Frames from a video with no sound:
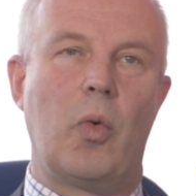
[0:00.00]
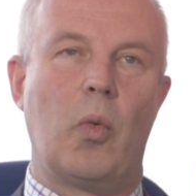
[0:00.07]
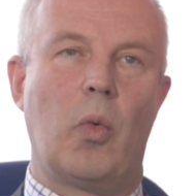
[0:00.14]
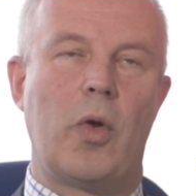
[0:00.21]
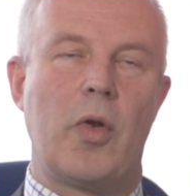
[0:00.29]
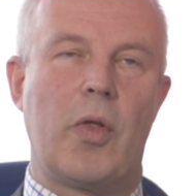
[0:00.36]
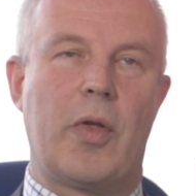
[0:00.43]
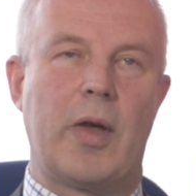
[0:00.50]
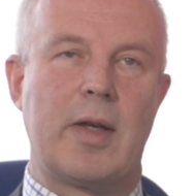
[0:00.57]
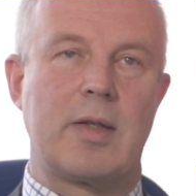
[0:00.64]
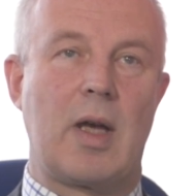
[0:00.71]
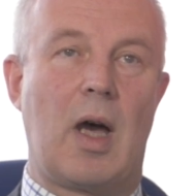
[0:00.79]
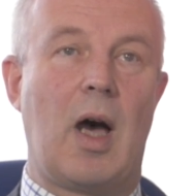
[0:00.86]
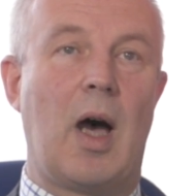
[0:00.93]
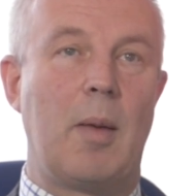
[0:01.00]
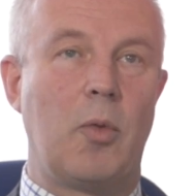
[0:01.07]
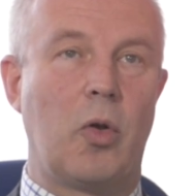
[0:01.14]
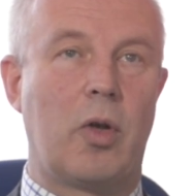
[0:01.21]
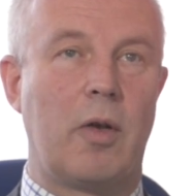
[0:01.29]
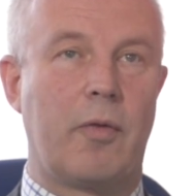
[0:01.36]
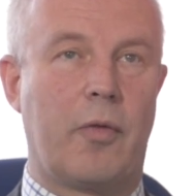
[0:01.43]
One of the things that I'm
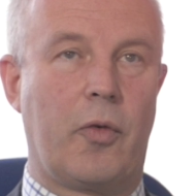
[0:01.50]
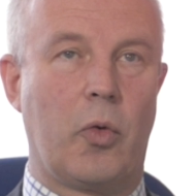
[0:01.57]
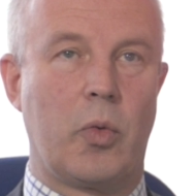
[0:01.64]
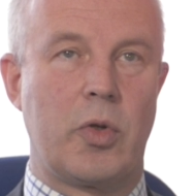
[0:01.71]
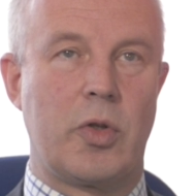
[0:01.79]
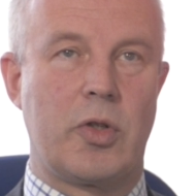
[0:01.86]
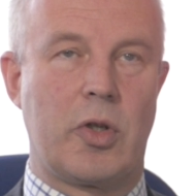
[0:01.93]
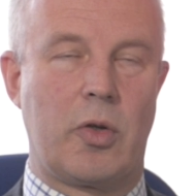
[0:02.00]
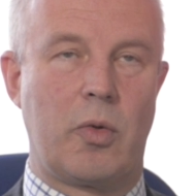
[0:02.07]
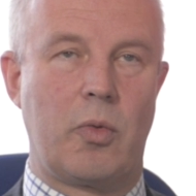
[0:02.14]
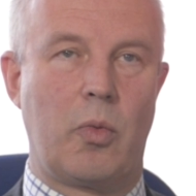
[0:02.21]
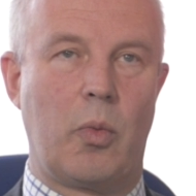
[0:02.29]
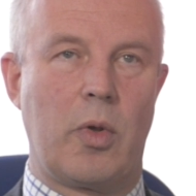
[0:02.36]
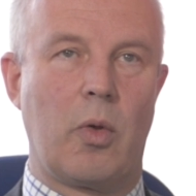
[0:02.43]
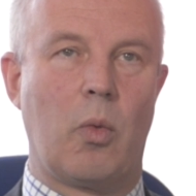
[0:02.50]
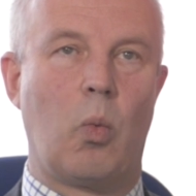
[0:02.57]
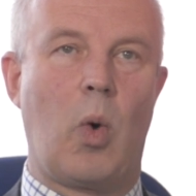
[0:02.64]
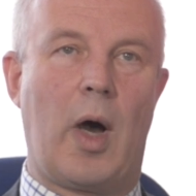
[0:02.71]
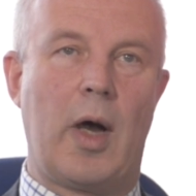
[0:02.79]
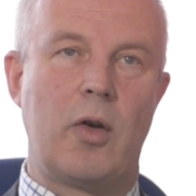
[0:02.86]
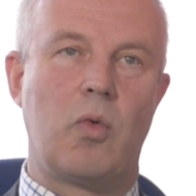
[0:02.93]
looking forward to with a
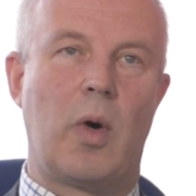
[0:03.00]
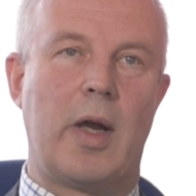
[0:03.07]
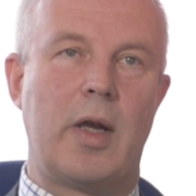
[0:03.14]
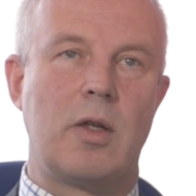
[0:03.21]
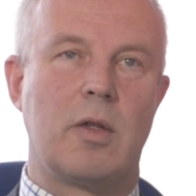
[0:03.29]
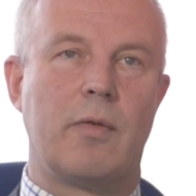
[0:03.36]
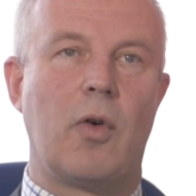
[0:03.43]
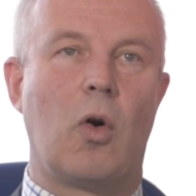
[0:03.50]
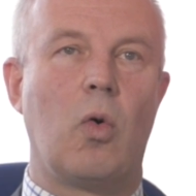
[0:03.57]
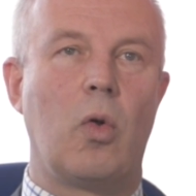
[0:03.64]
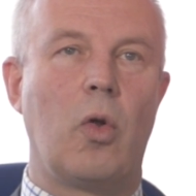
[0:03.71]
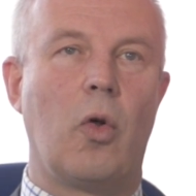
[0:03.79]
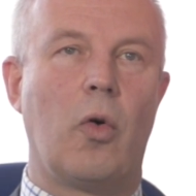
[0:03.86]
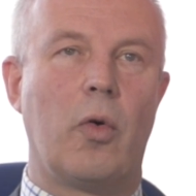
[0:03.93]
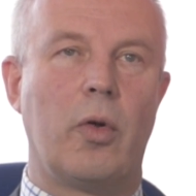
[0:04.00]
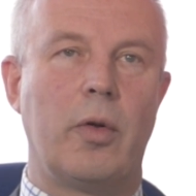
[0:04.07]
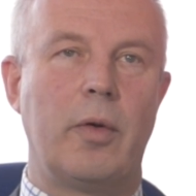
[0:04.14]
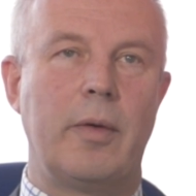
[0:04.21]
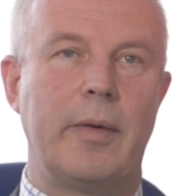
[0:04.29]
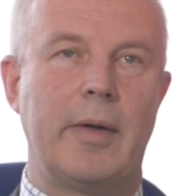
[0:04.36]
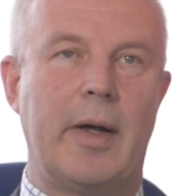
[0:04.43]
wide range of
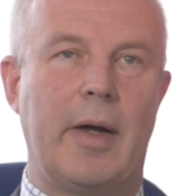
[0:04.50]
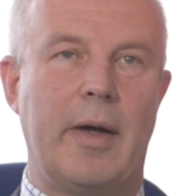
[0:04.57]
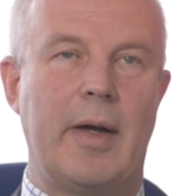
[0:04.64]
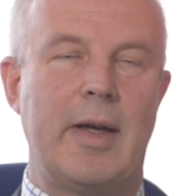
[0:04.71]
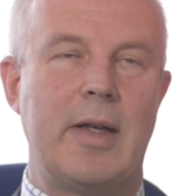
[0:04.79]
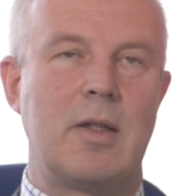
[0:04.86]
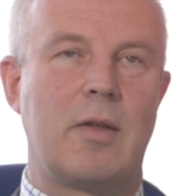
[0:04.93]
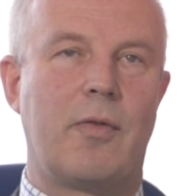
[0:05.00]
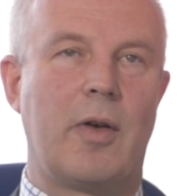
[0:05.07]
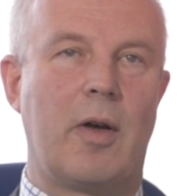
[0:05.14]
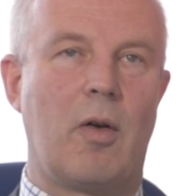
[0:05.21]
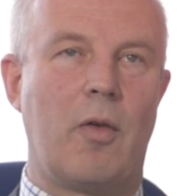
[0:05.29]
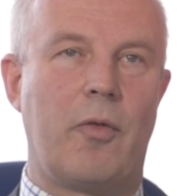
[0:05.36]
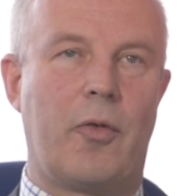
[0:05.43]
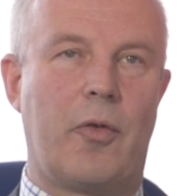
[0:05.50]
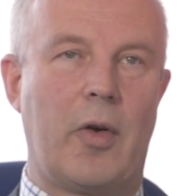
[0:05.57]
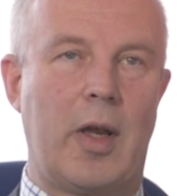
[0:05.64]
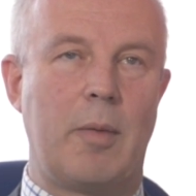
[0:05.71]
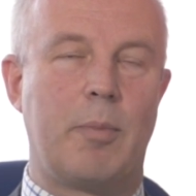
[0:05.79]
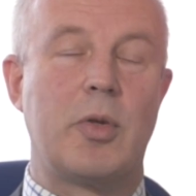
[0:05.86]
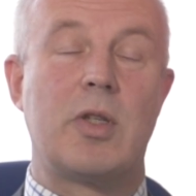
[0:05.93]
all-oral,
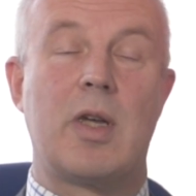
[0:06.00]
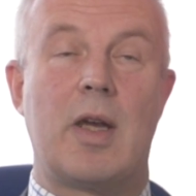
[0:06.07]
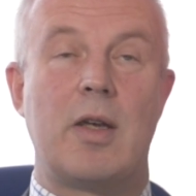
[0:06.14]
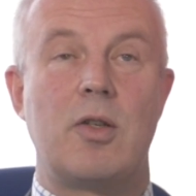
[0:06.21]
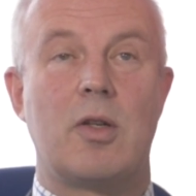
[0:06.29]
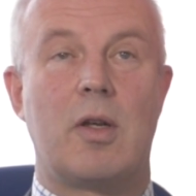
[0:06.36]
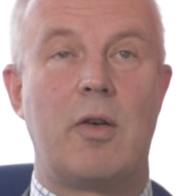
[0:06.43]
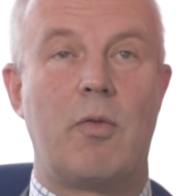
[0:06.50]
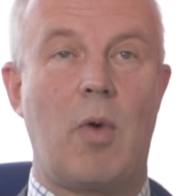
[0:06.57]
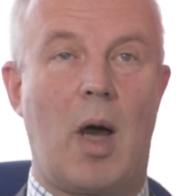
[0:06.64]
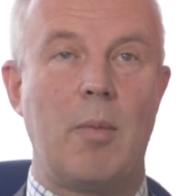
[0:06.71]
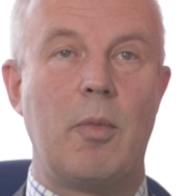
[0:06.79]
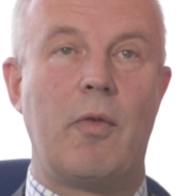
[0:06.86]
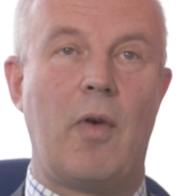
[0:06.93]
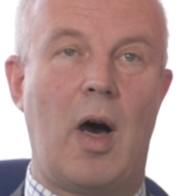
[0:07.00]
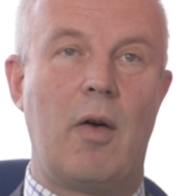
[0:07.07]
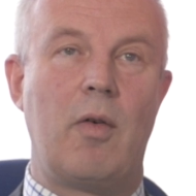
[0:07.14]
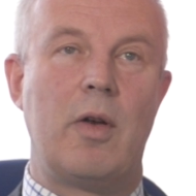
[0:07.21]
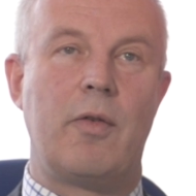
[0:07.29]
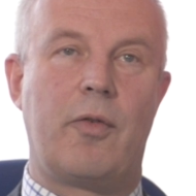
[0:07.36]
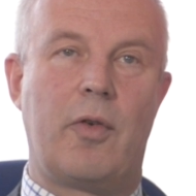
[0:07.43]
interferon-free, potentially
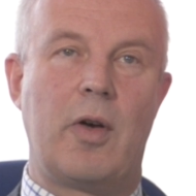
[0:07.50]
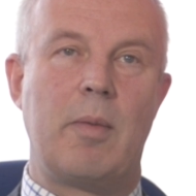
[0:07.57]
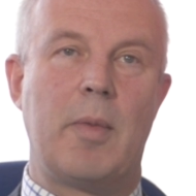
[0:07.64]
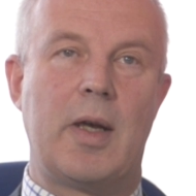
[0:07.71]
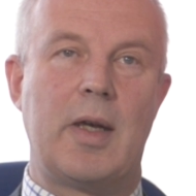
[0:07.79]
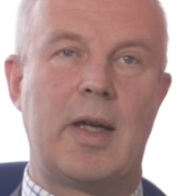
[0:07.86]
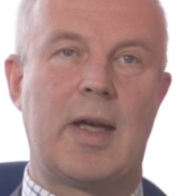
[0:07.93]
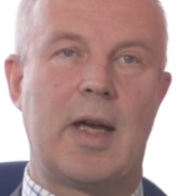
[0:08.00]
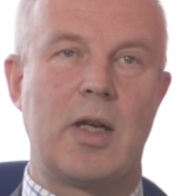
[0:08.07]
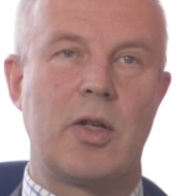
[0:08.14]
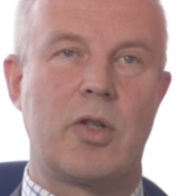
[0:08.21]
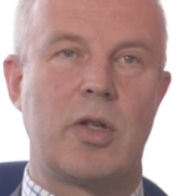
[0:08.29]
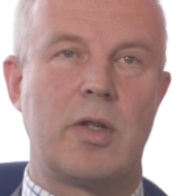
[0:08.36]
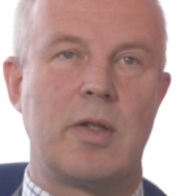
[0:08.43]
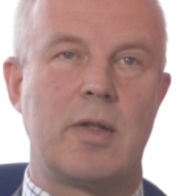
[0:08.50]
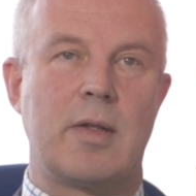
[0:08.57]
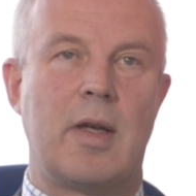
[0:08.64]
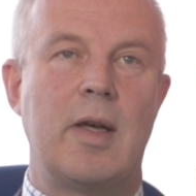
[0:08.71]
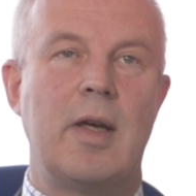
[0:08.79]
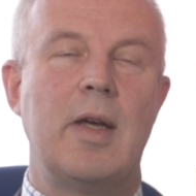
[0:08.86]
ribavirin-free medications